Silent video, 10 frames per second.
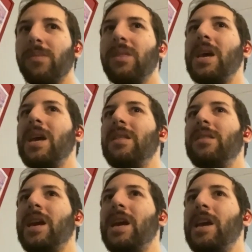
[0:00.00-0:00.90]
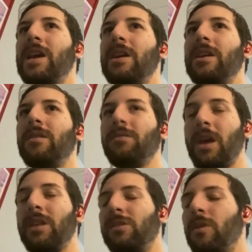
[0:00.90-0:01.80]
Then they
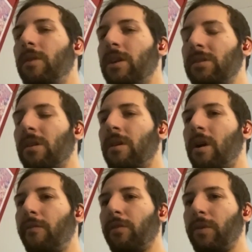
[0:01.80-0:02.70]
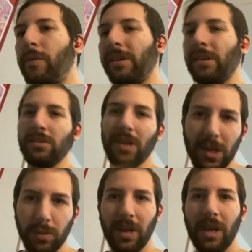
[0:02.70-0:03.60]
it's doing it's going on for three weeks. It's
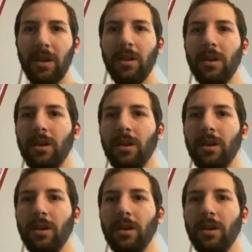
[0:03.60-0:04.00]
last weekend.